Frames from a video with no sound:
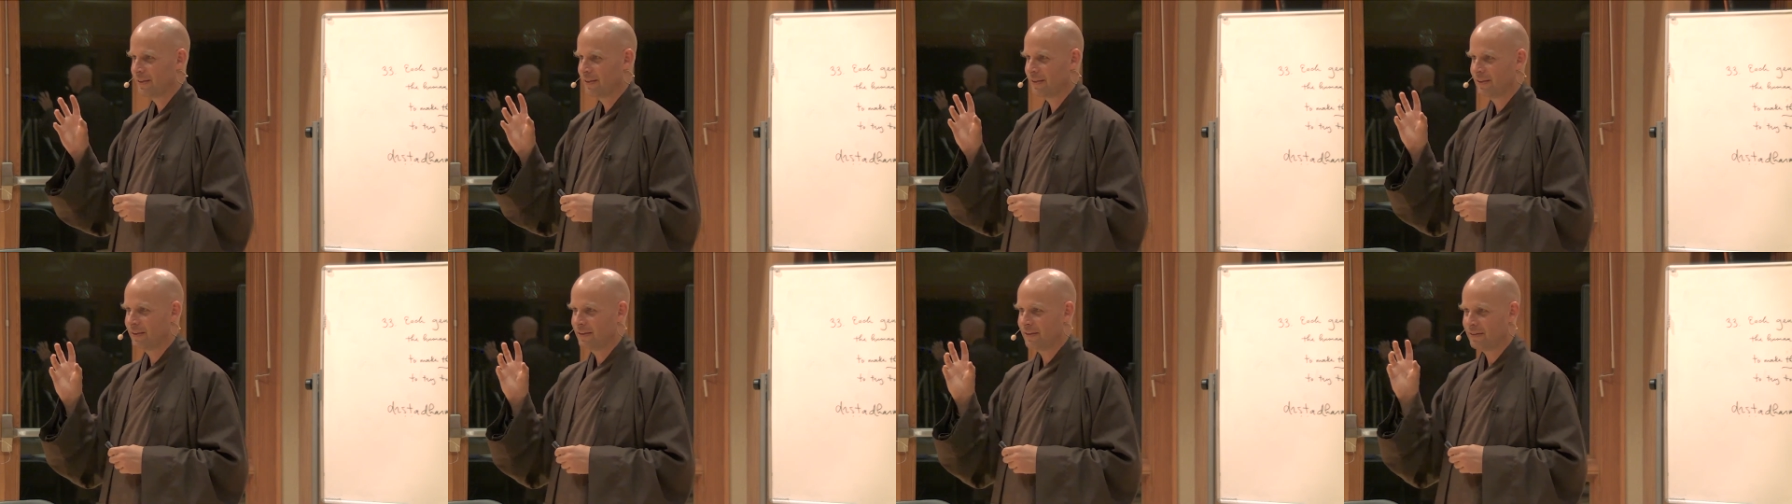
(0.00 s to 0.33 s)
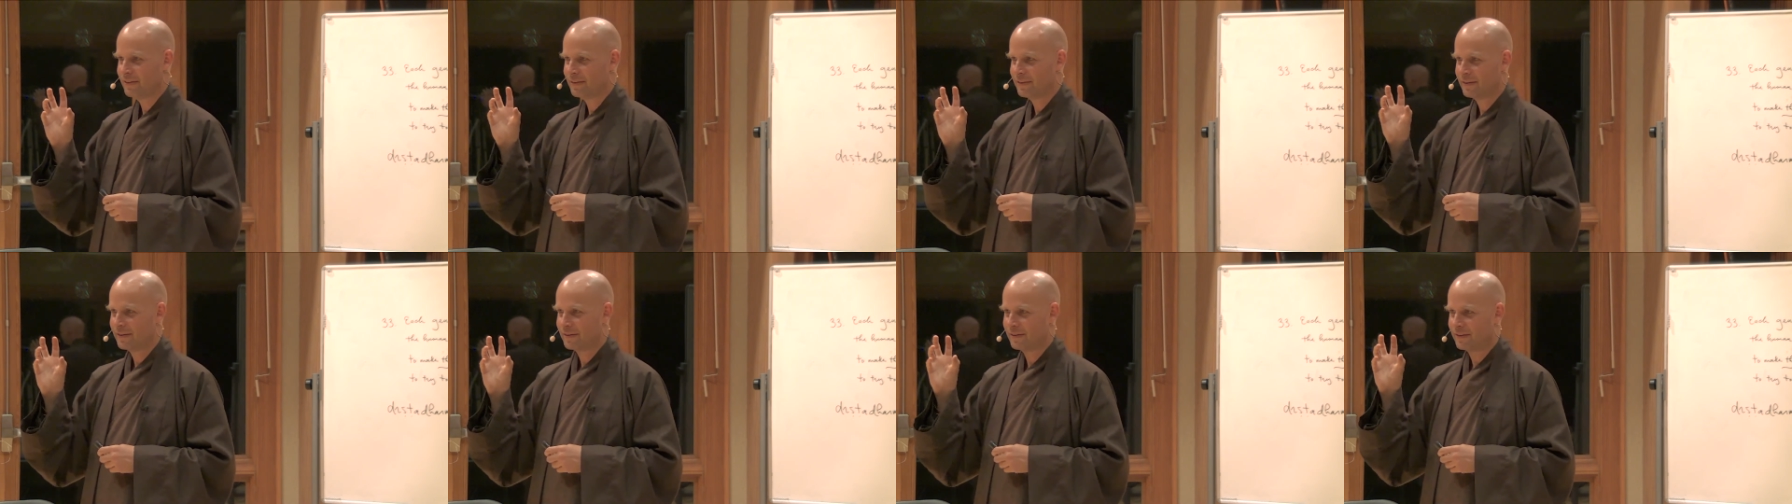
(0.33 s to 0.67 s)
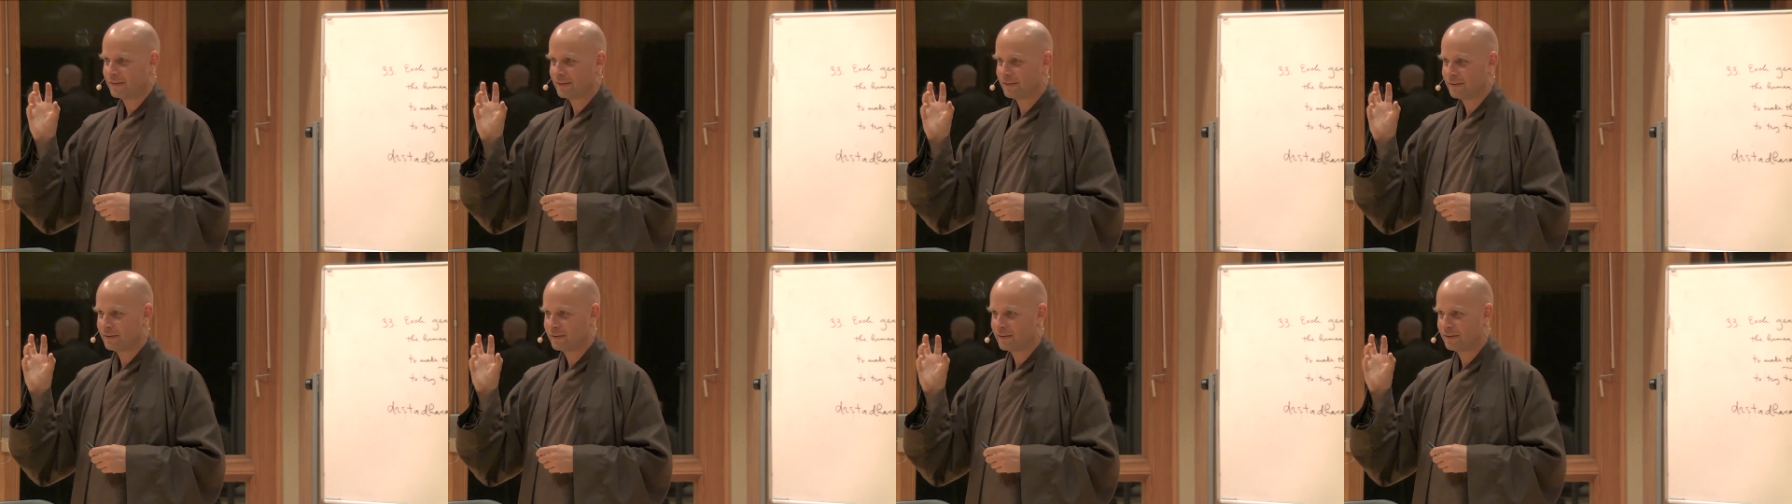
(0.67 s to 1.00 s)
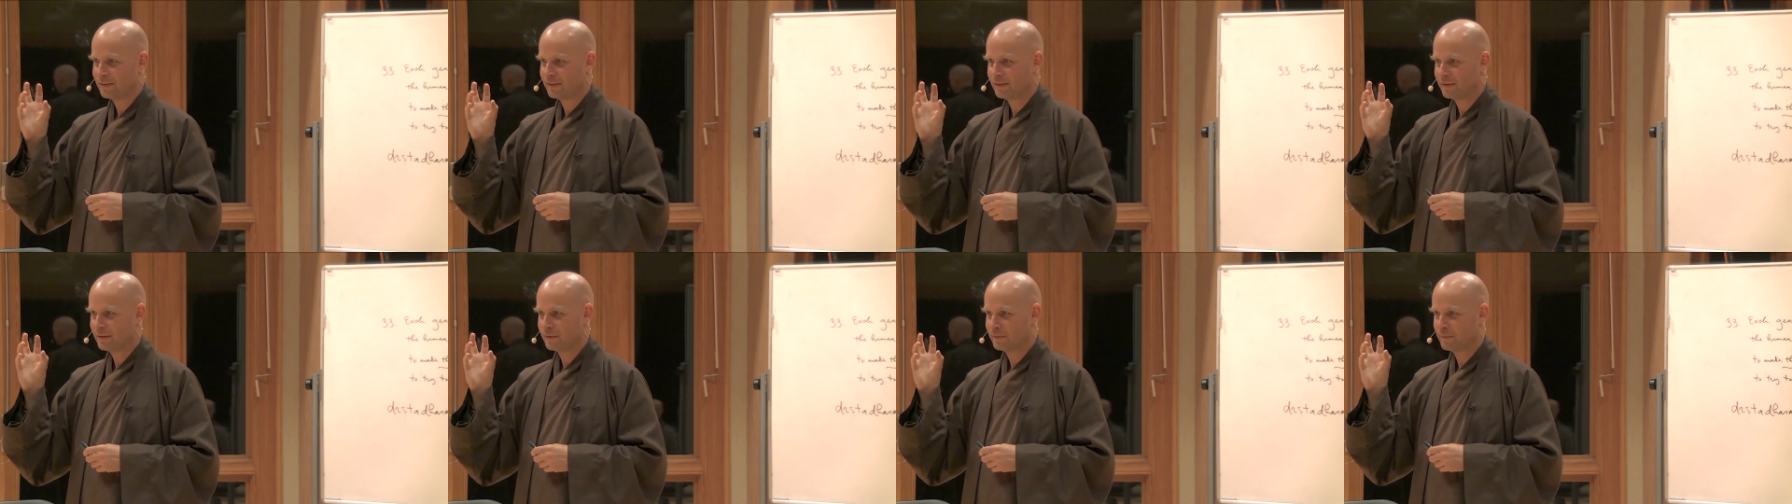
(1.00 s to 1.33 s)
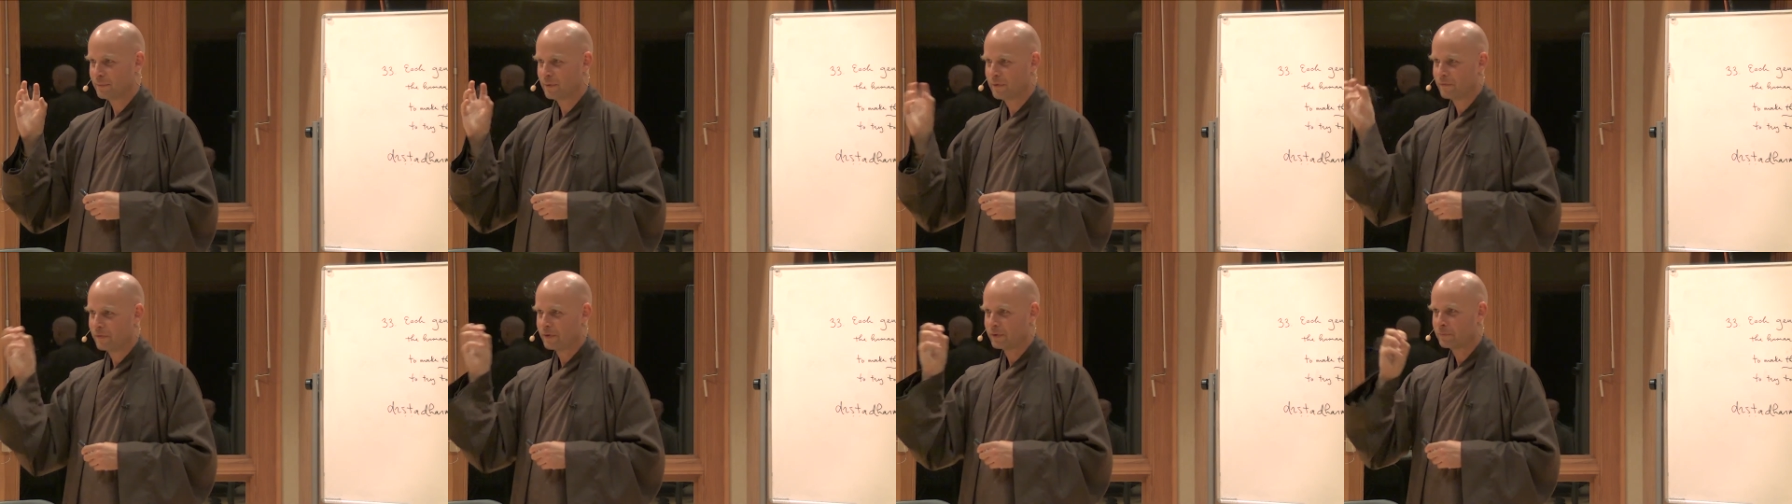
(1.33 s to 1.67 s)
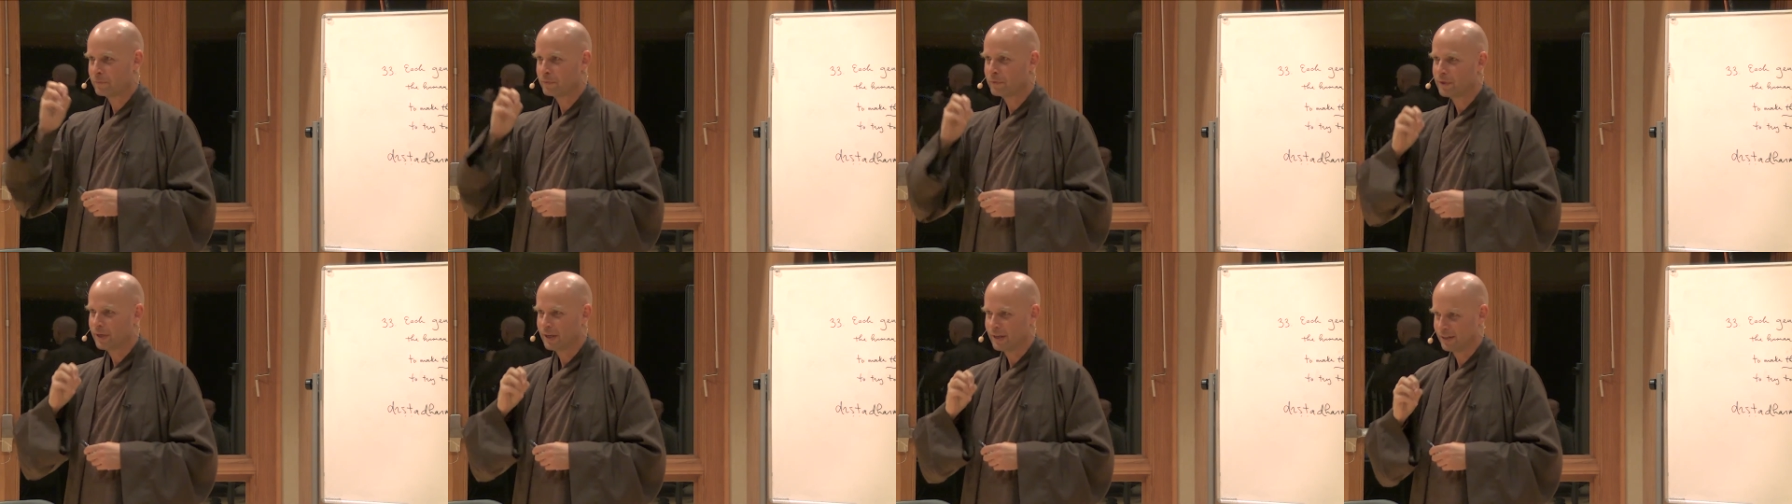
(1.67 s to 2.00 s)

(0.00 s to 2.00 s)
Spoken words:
this perfect Buddha,